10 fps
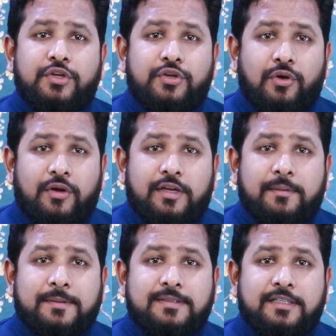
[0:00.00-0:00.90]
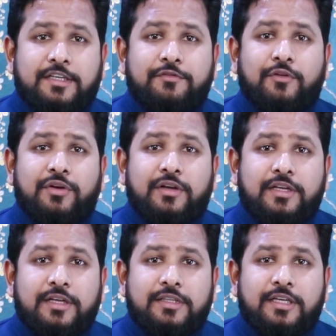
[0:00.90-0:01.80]
your capacity for
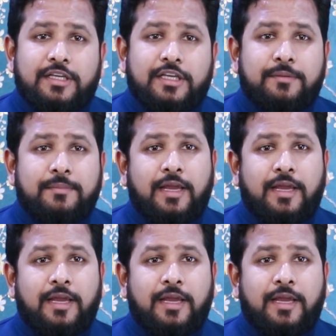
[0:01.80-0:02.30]
clear thinking may